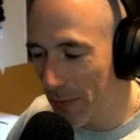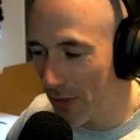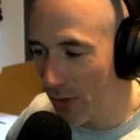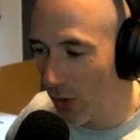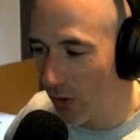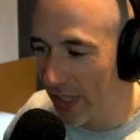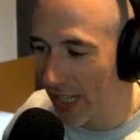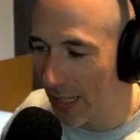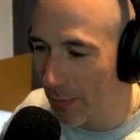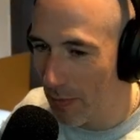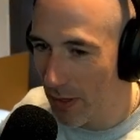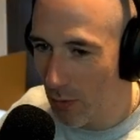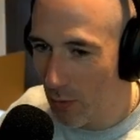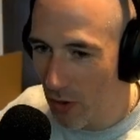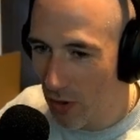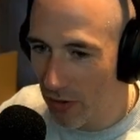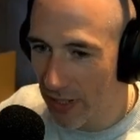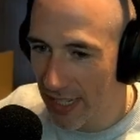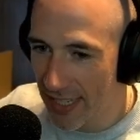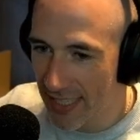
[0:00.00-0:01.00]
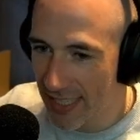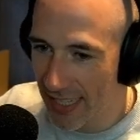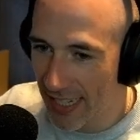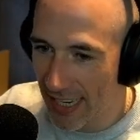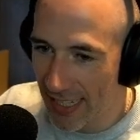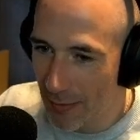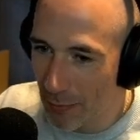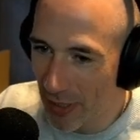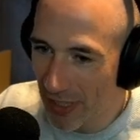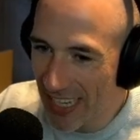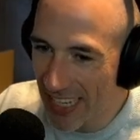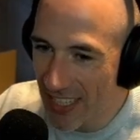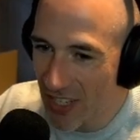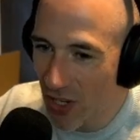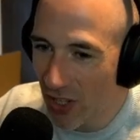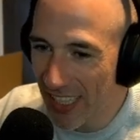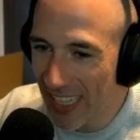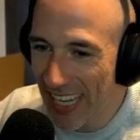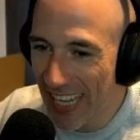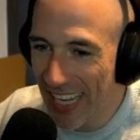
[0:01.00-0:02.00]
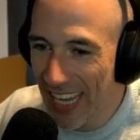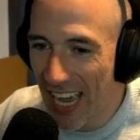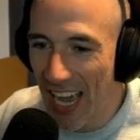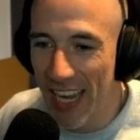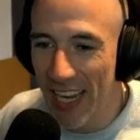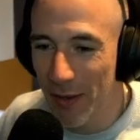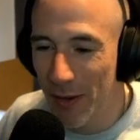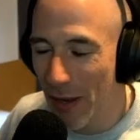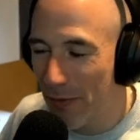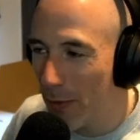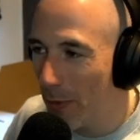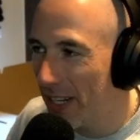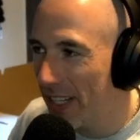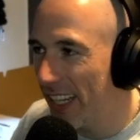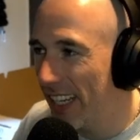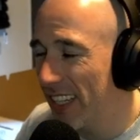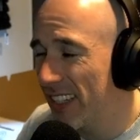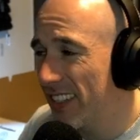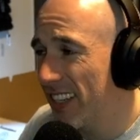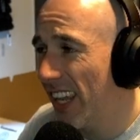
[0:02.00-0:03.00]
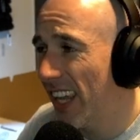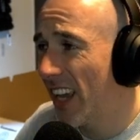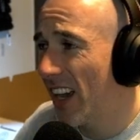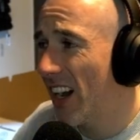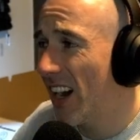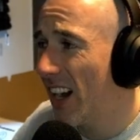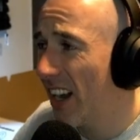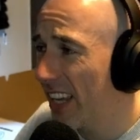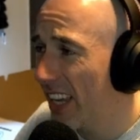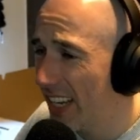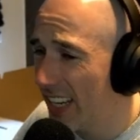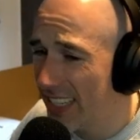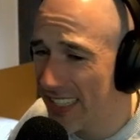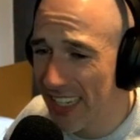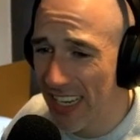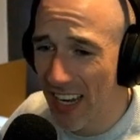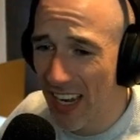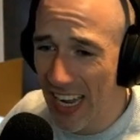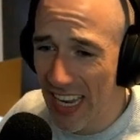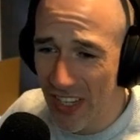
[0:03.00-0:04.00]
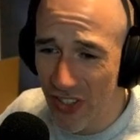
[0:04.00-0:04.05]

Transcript: don't get me wrong, it's it, but it's not AI. Everybody thinks it's AI and it's AI.